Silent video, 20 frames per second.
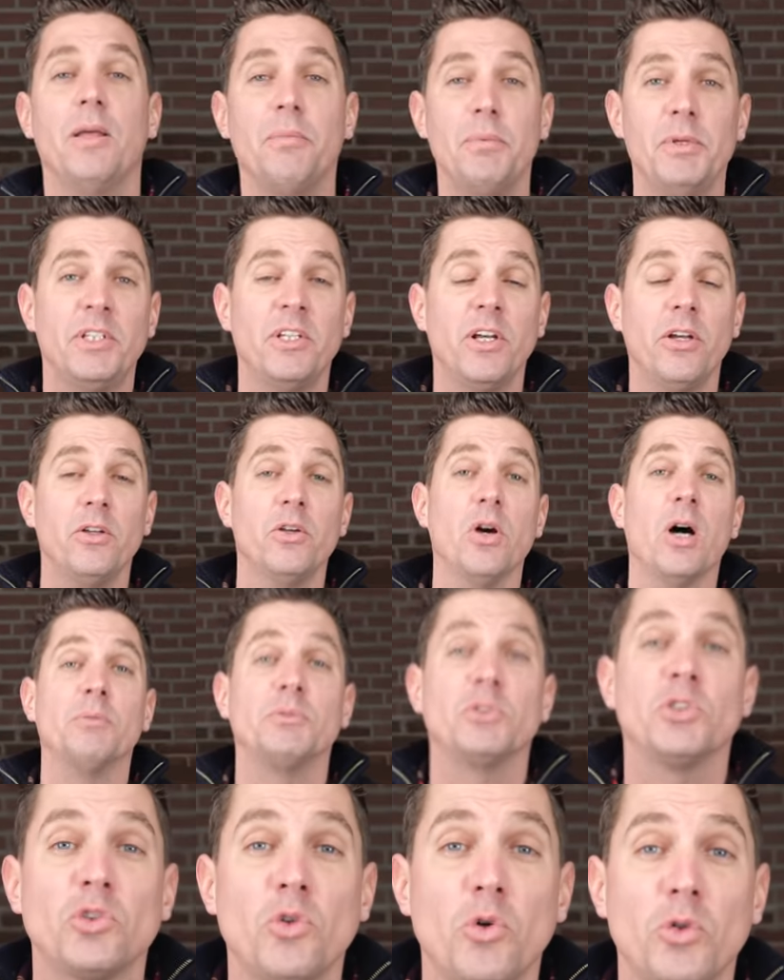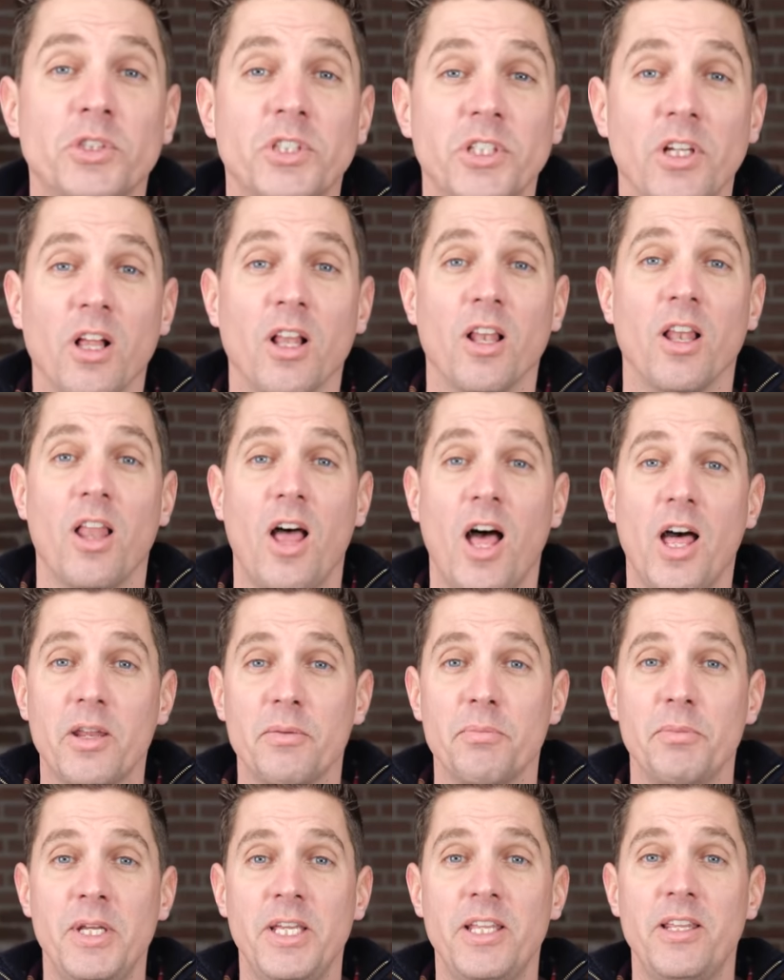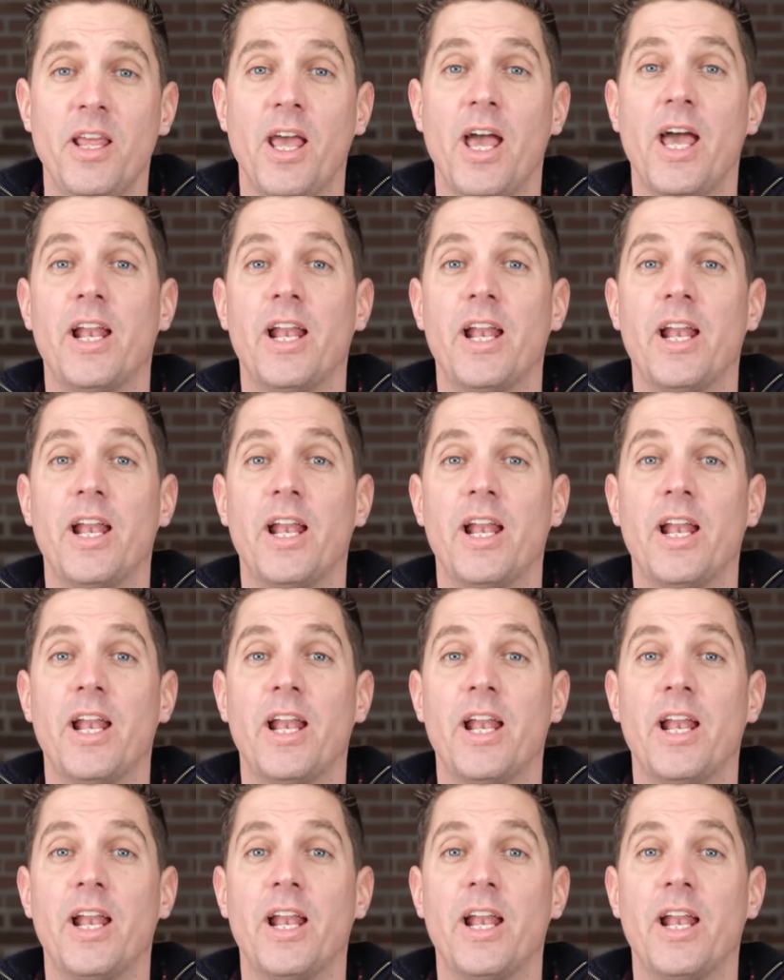And let me tell you, I'm sourcing a lot of meat